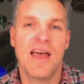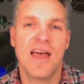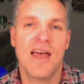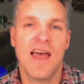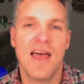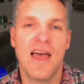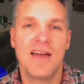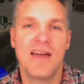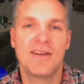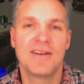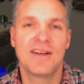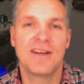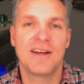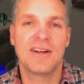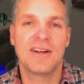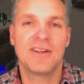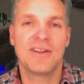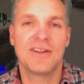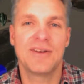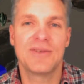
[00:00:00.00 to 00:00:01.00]
And
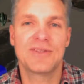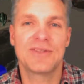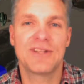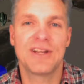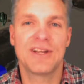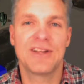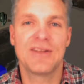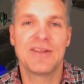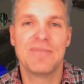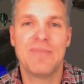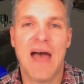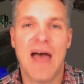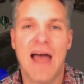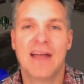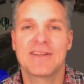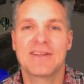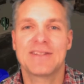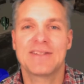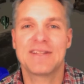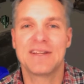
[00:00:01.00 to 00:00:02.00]
sitting in the
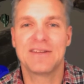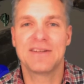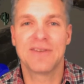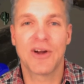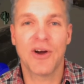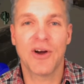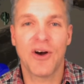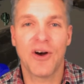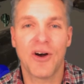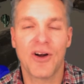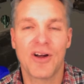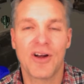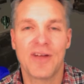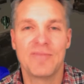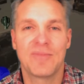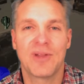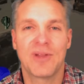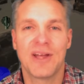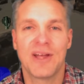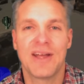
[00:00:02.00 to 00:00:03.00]
back seat of a car
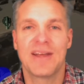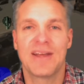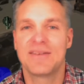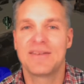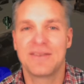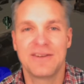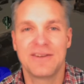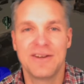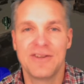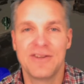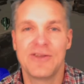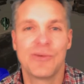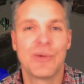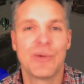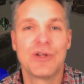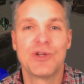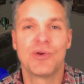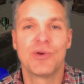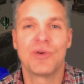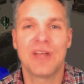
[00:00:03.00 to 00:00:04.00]
and playing the
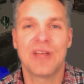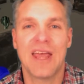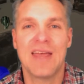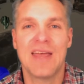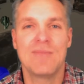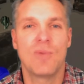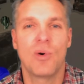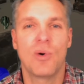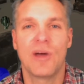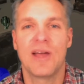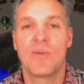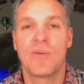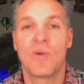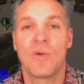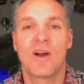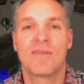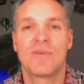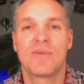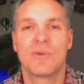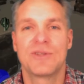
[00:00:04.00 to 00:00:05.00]
original Game Boy and
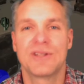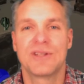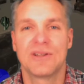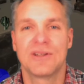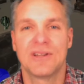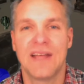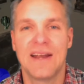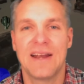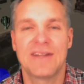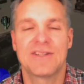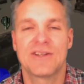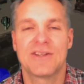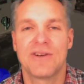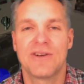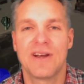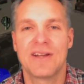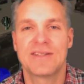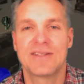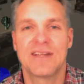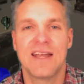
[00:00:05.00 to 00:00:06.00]
whatever was the latest and
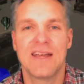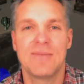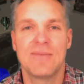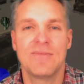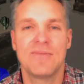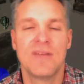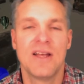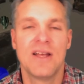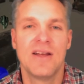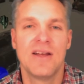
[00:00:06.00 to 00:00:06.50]
greatest game